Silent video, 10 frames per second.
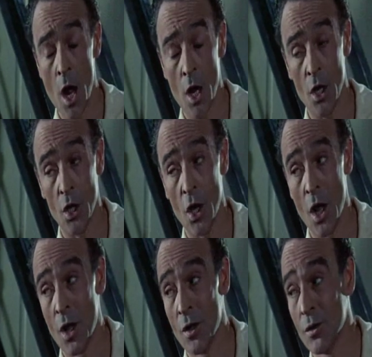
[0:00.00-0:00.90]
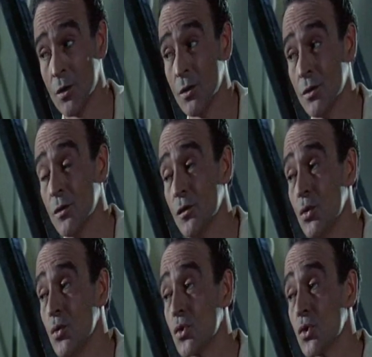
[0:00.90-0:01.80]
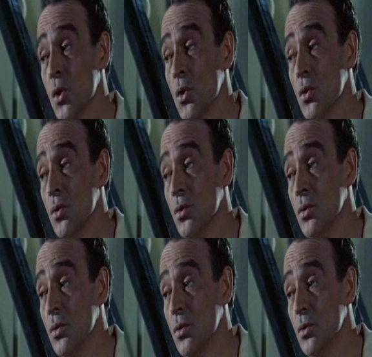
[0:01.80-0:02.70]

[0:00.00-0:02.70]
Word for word: I love you so.